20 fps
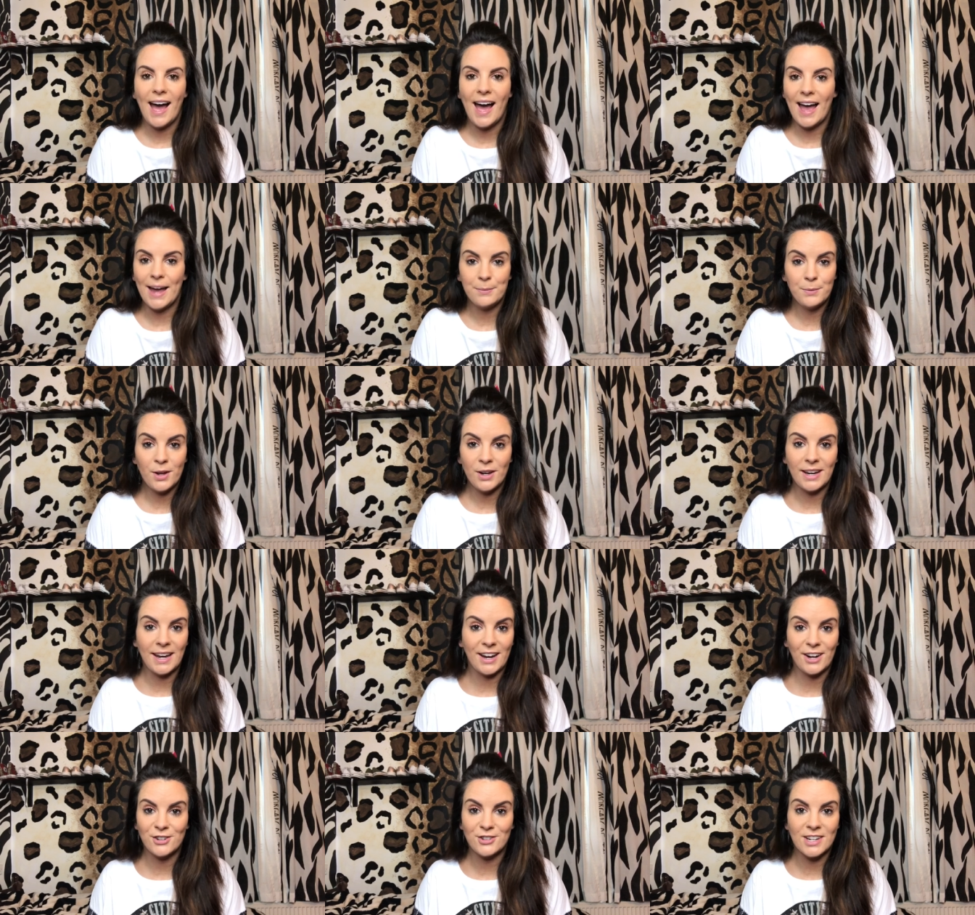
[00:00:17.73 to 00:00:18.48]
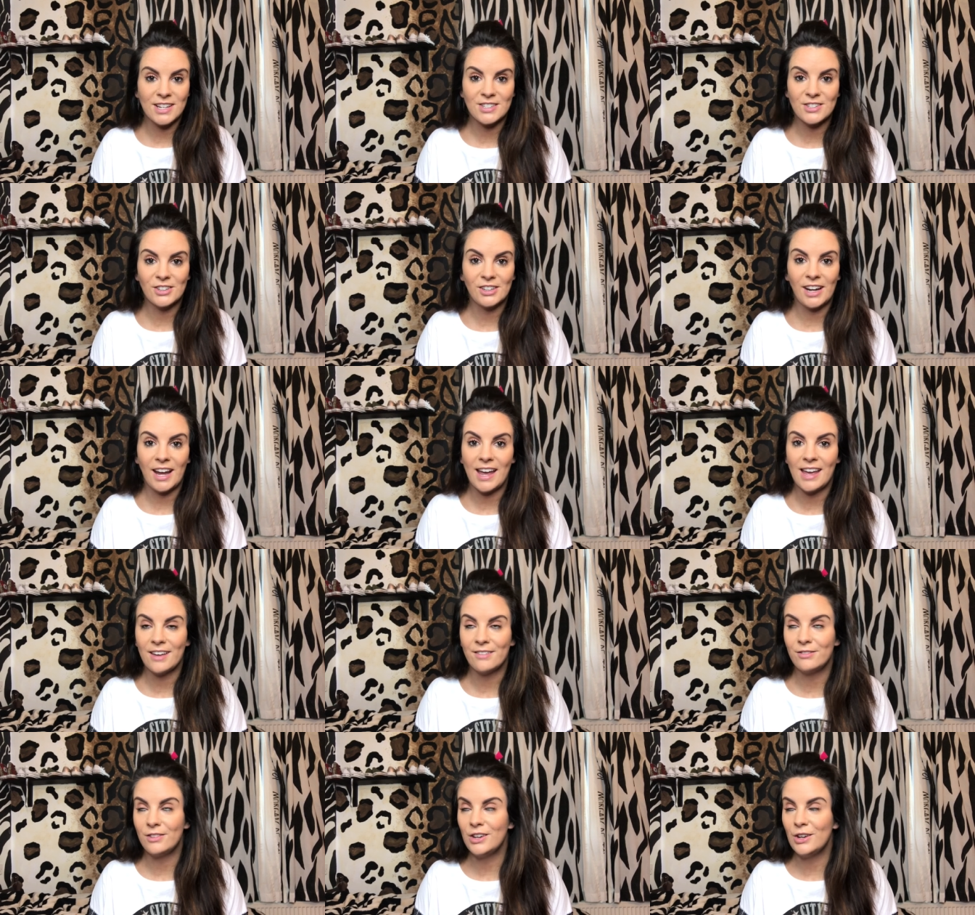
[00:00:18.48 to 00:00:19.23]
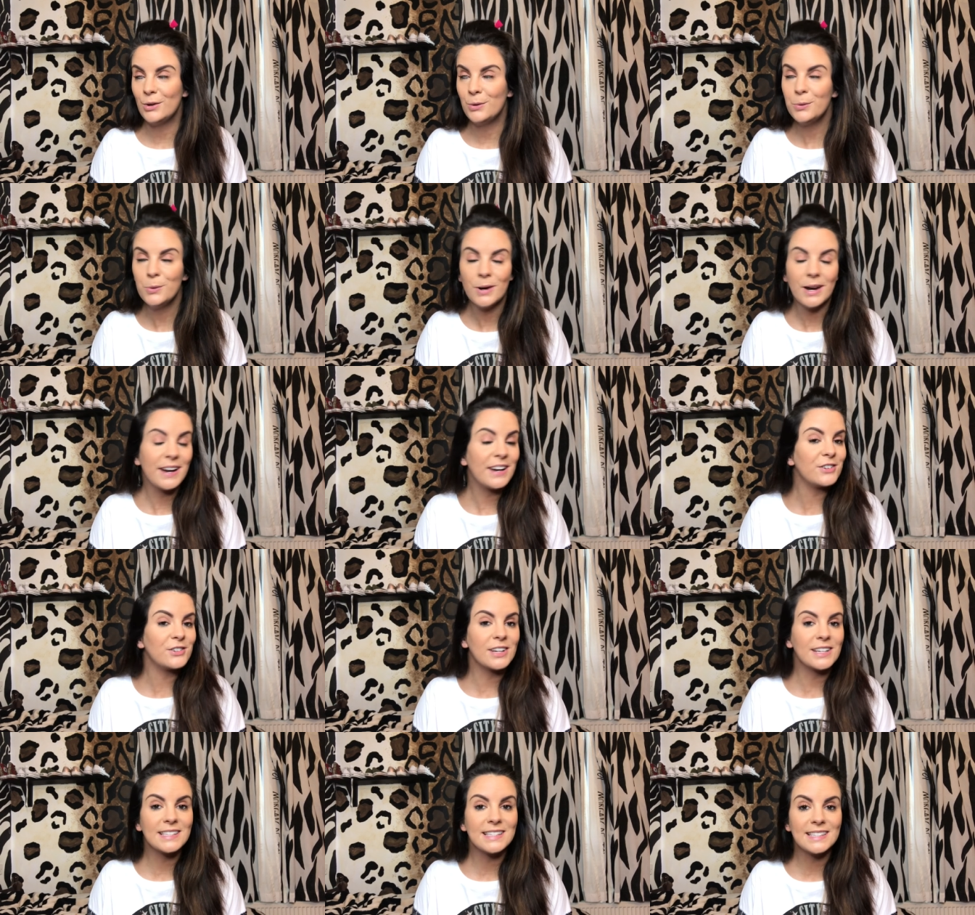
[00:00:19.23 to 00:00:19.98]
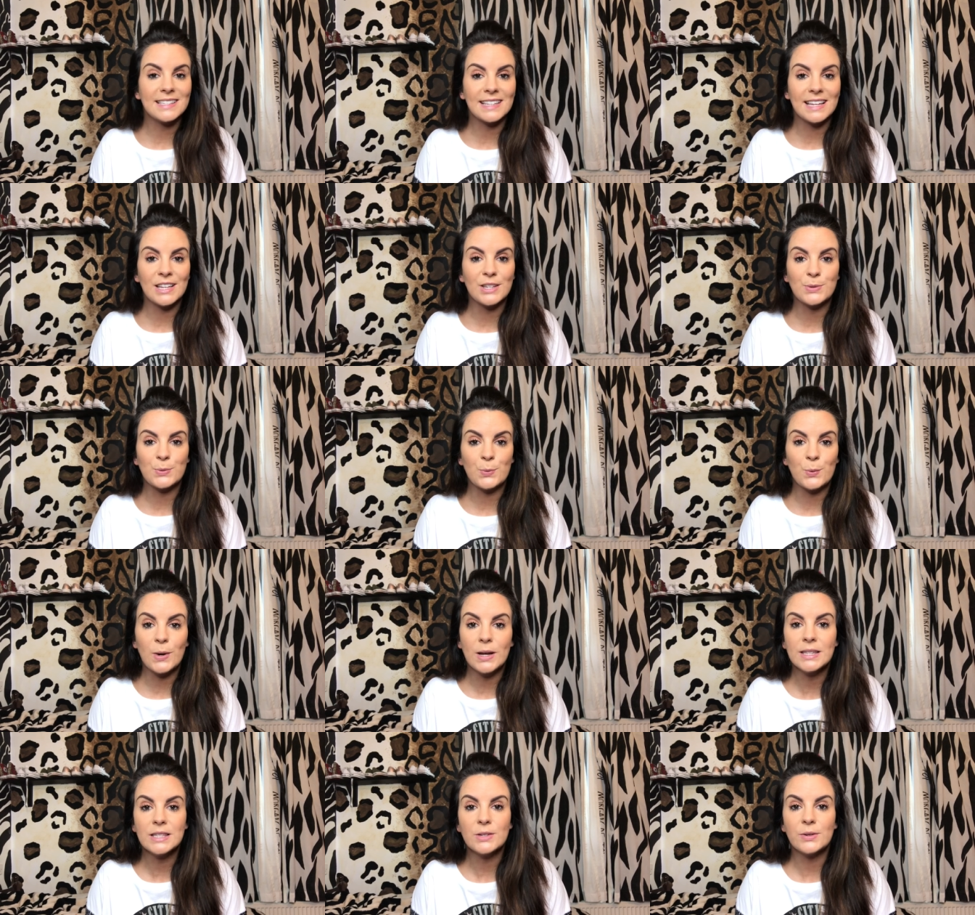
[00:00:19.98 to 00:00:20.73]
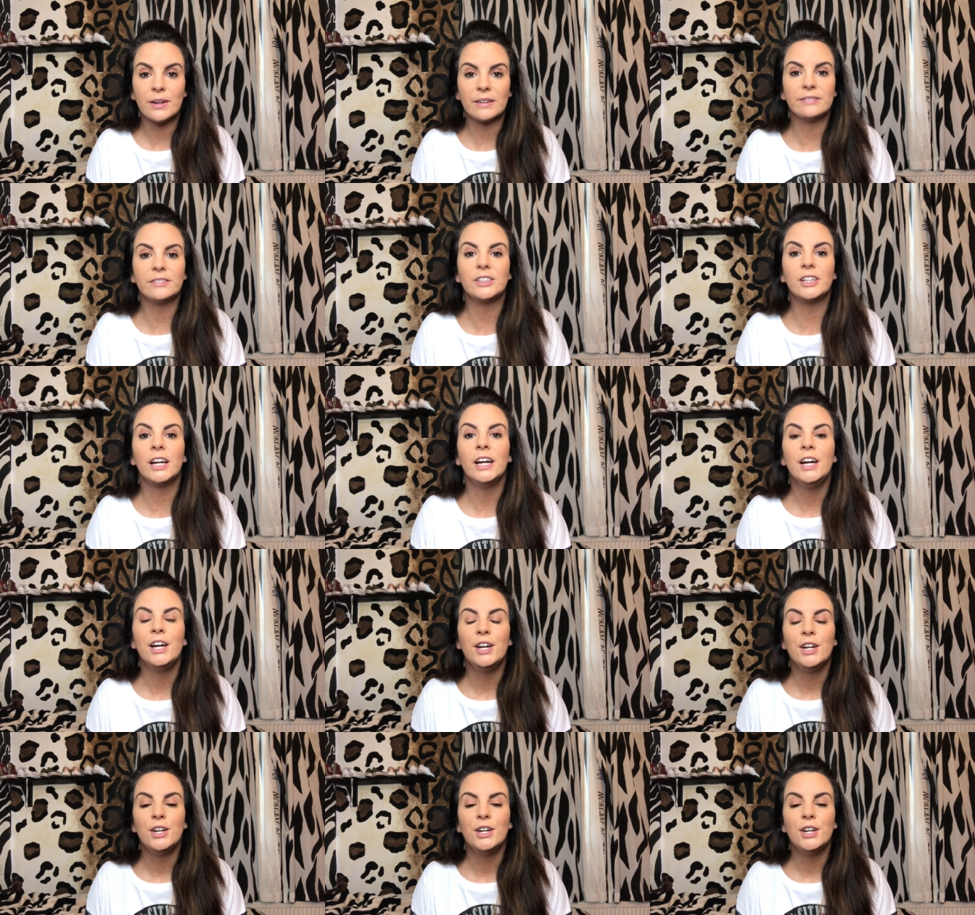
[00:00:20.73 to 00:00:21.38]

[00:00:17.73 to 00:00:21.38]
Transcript: I'm not a hairdresser. I have no hairdressing skills whatsoever,